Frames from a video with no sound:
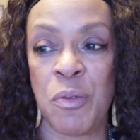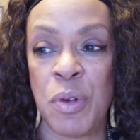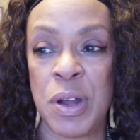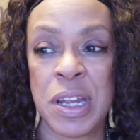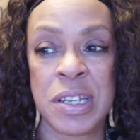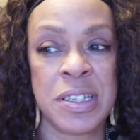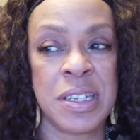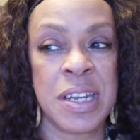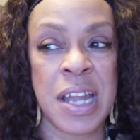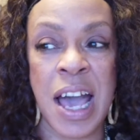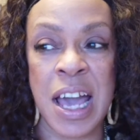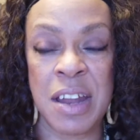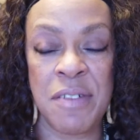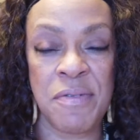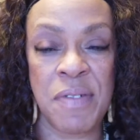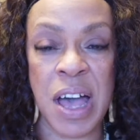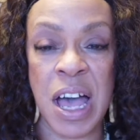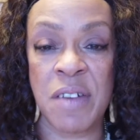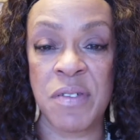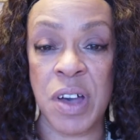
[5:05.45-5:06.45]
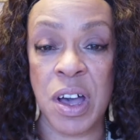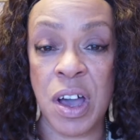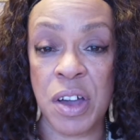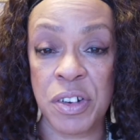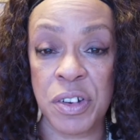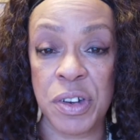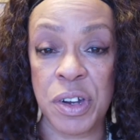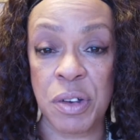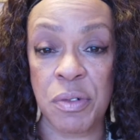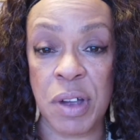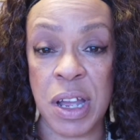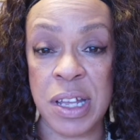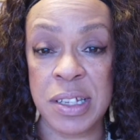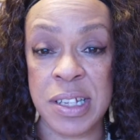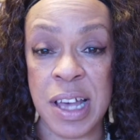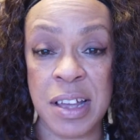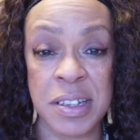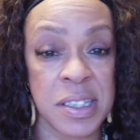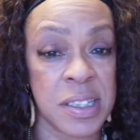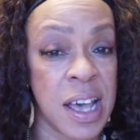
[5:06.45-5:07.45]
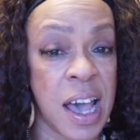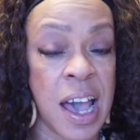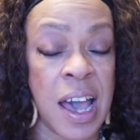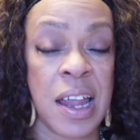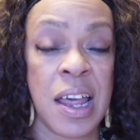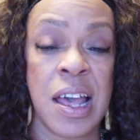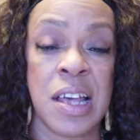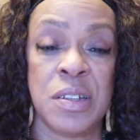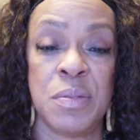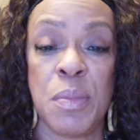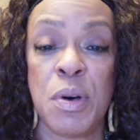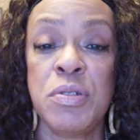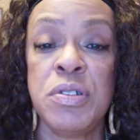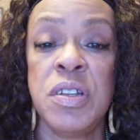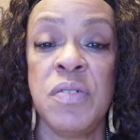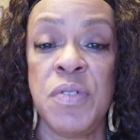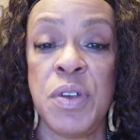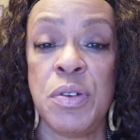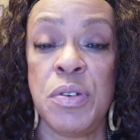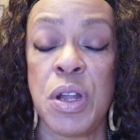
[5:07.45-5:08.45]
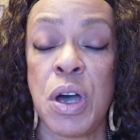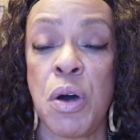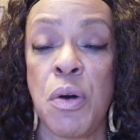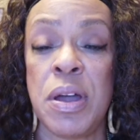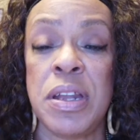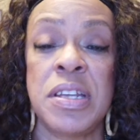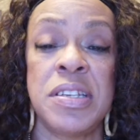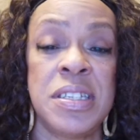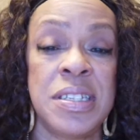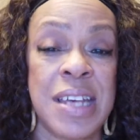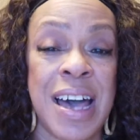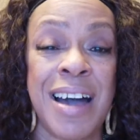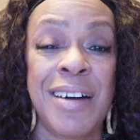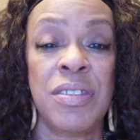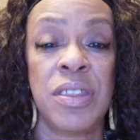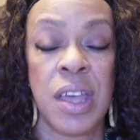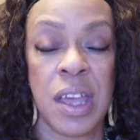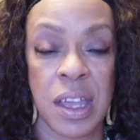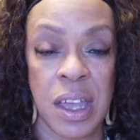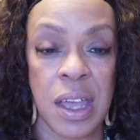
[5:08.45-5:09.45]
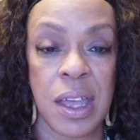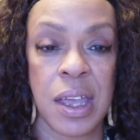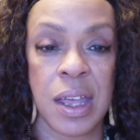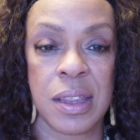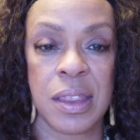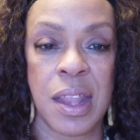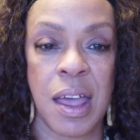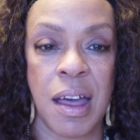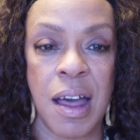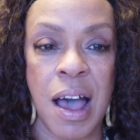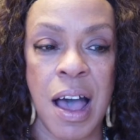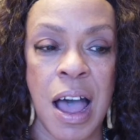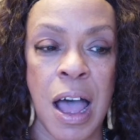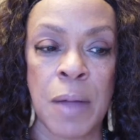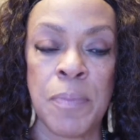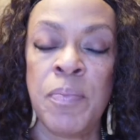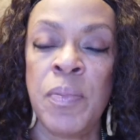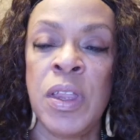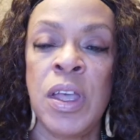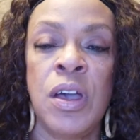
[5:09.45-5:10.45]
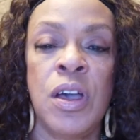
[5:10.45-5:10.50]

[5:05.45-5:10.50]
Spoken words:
When it's 95, 100 degrees outside, as most of you know, in the South, it can get that hot.